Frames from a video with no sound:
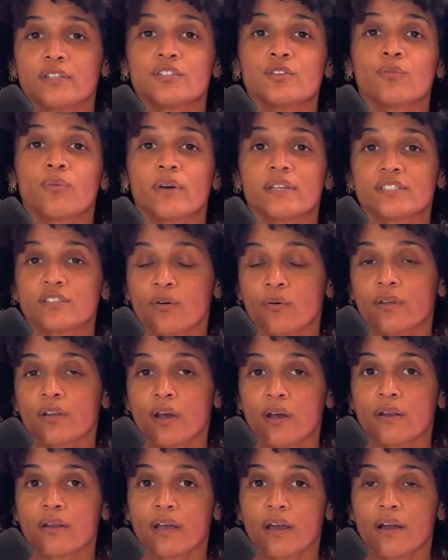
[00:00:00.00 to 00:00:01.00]
to what's going
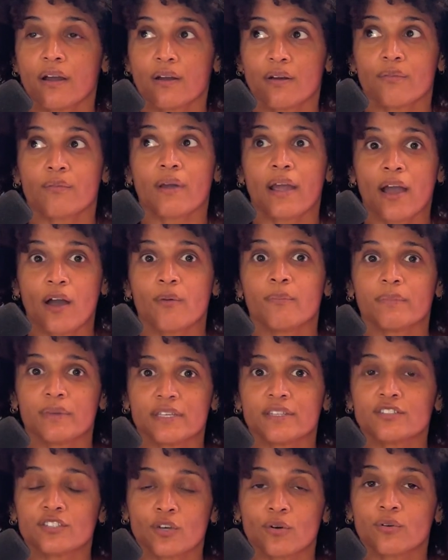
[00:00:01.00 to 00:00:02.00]
on around
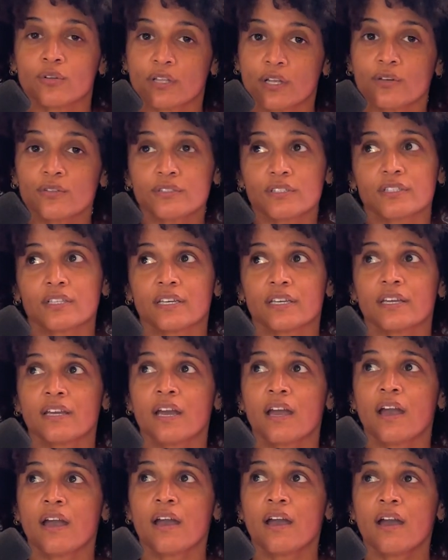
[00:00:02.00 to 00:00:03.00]
me so closely.
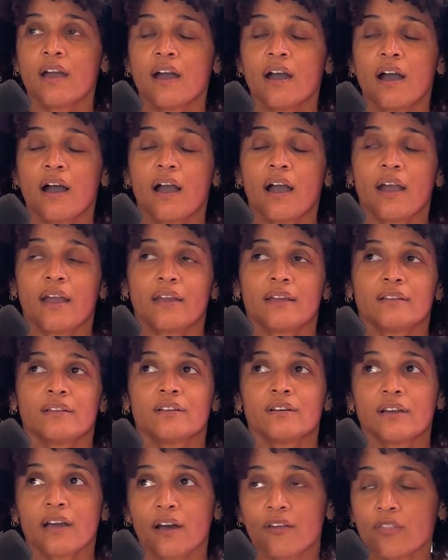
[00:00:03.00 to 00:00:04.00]
I
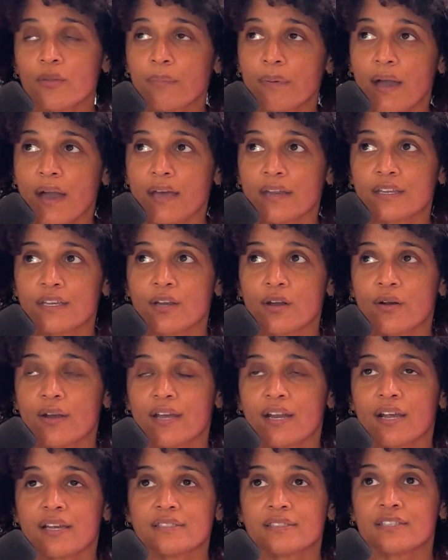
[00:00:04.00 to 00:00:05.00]
look out on the patio
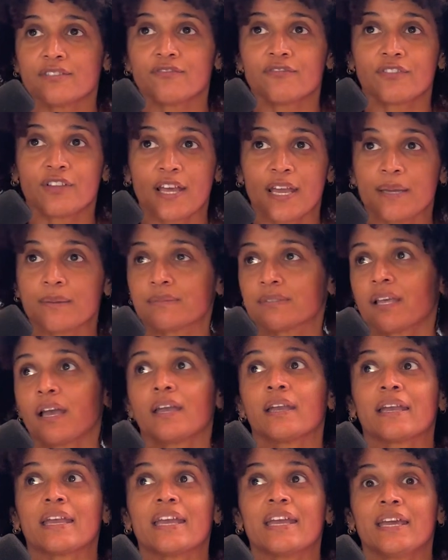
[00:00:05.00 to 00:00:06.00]
and I see flames
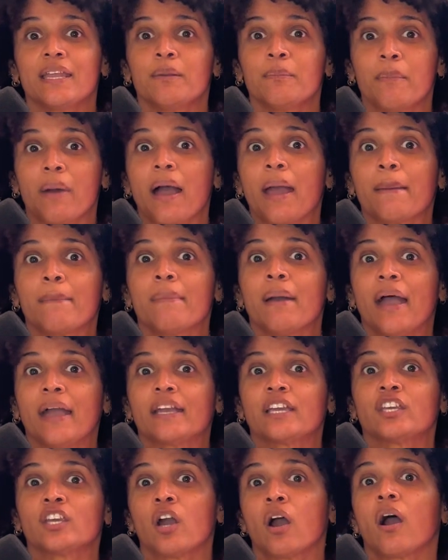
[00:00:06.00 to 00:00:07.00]
like in my
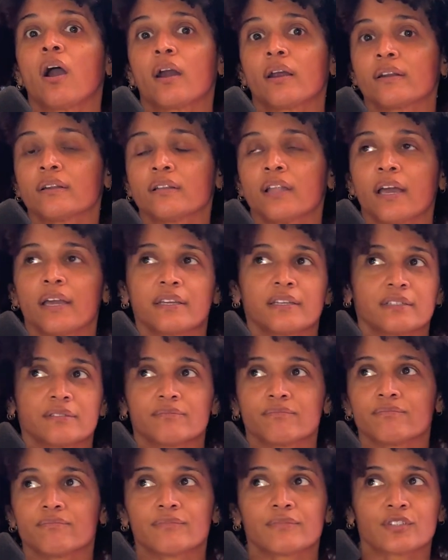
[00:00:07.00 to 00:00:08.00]
backyard, like
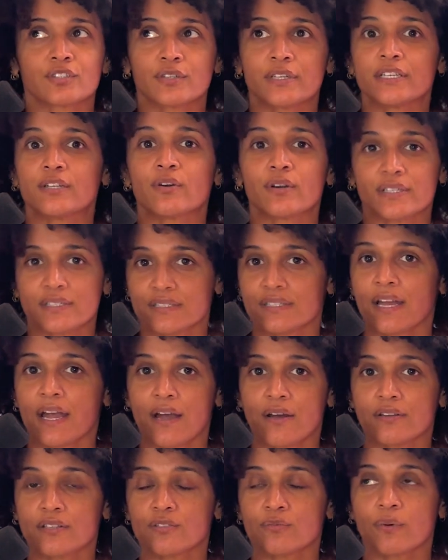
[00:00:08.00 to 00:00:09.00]
3 doors
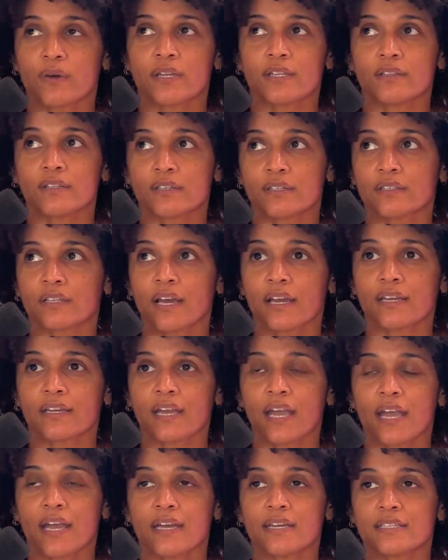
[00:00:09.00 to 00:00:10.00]
down is what it looked like.
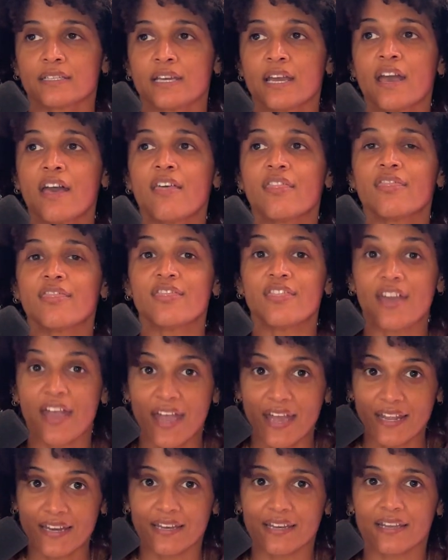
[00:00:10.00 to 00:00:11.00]
And
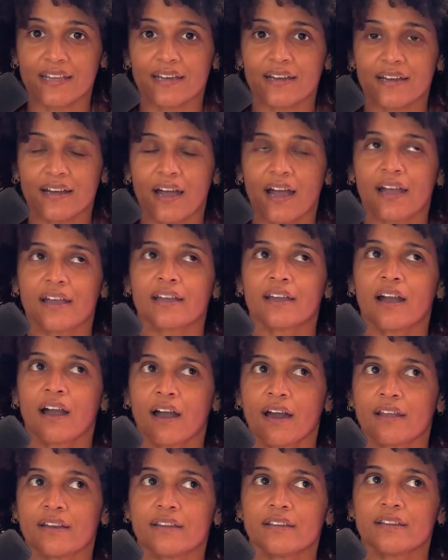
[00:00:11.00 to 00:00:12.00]
then I
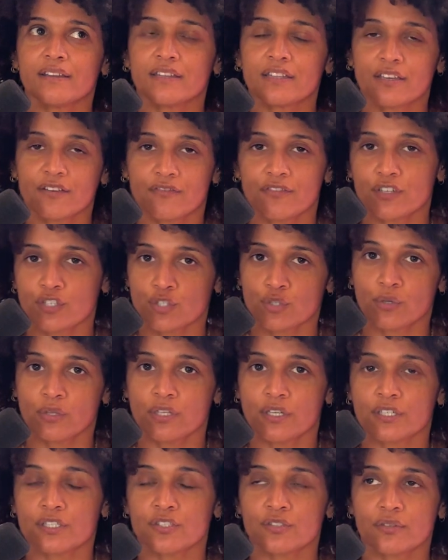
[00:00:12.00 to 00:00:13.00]
got the official
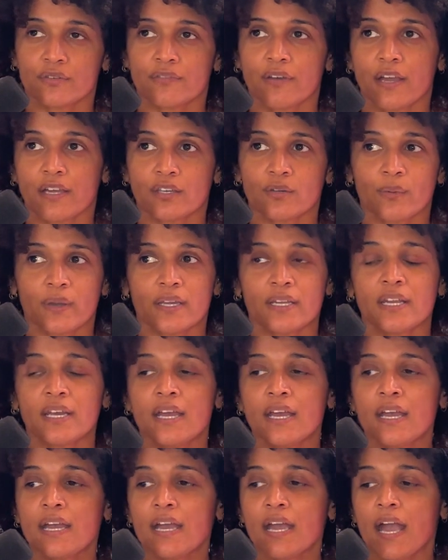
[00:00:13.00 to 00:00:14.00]
alert to evacuate.
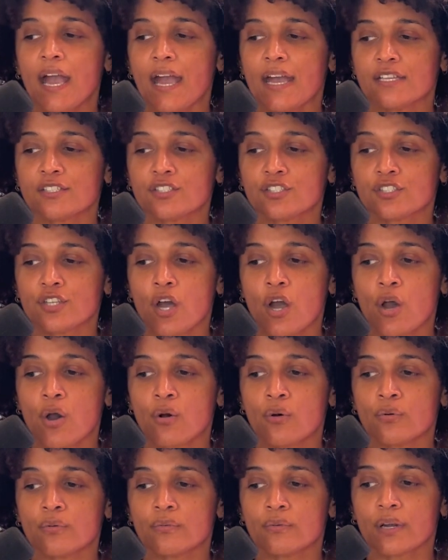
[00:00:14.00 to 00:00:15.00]
And
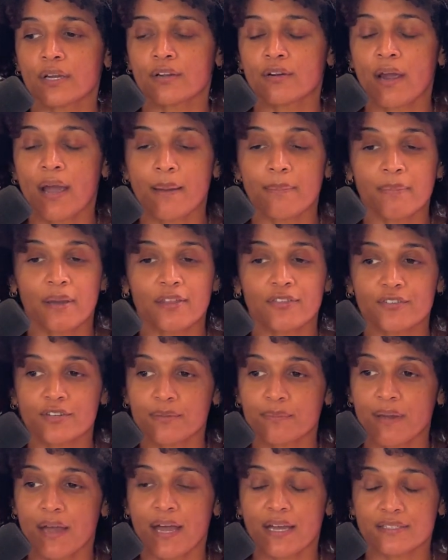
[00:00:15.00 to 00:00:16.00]
so grabbed my 3
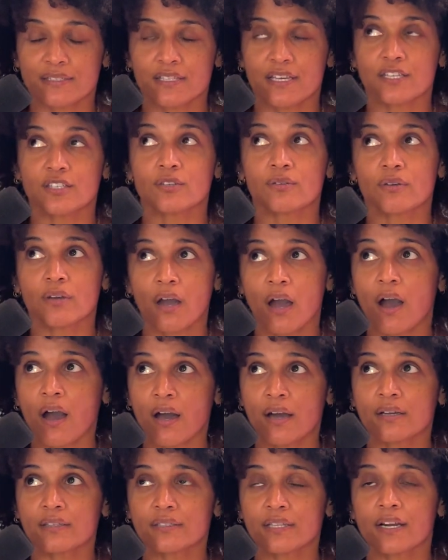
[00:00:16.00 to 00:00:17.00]
bags. Thank you,
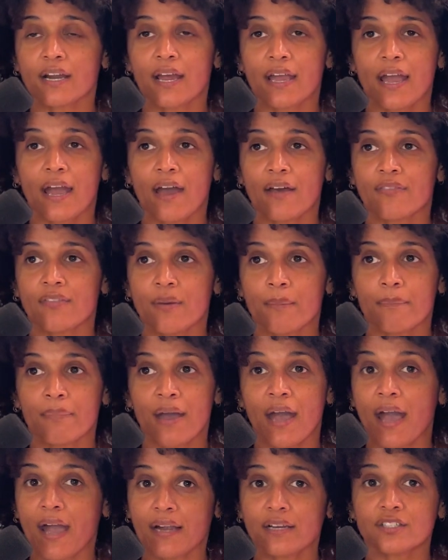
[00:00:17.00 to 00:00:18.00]
God, that I had them
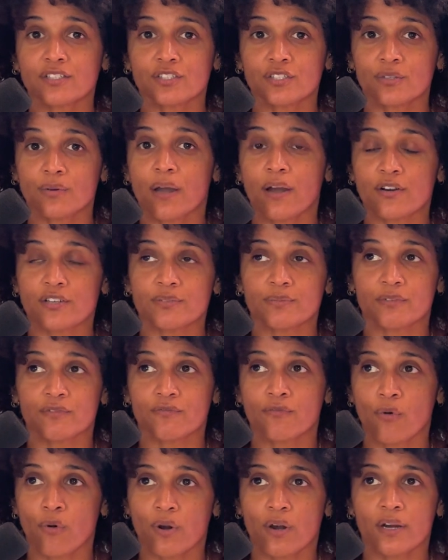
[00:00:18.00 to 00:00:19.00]
packed 2 hours
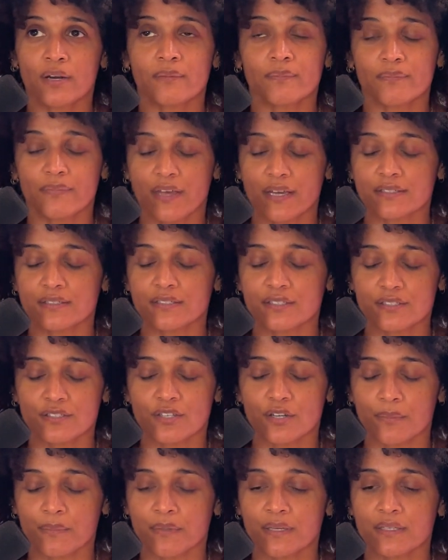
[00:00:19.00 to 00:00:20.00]
before. That's
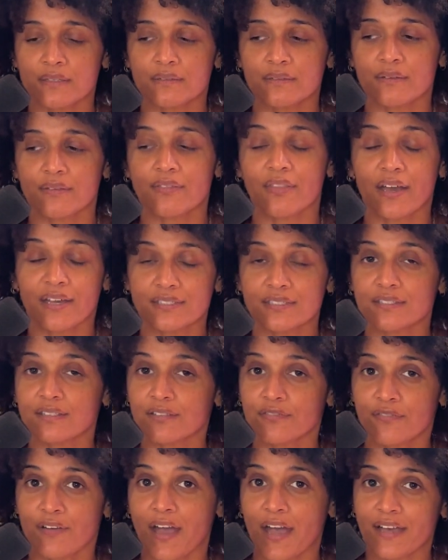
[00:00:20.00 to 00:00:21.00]
discernment. That's
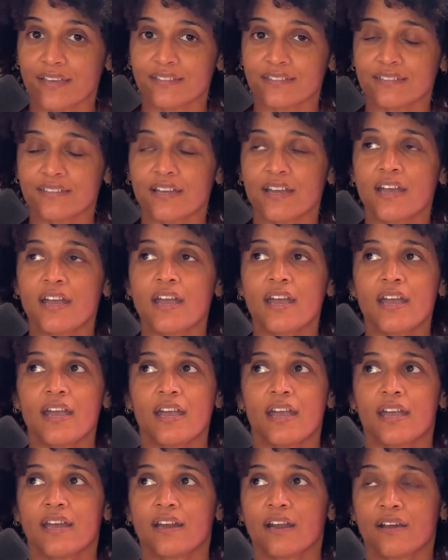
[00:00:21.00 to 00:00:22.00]
the fast.
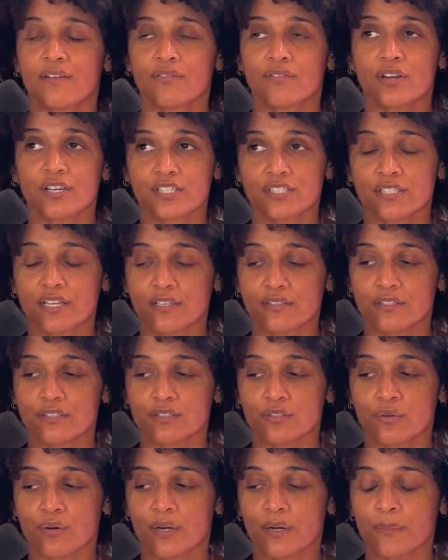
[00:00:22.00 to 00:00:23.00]
And I rushed out the
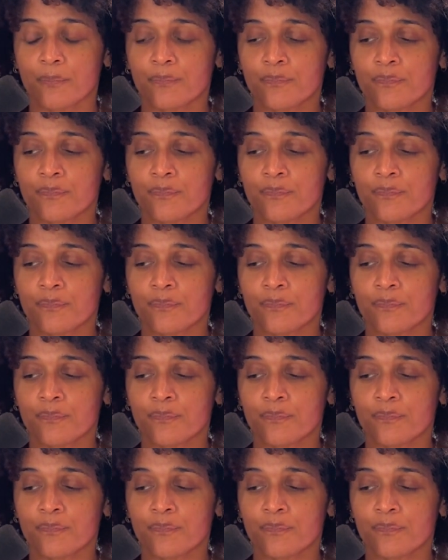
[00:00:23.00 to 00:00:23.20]
door.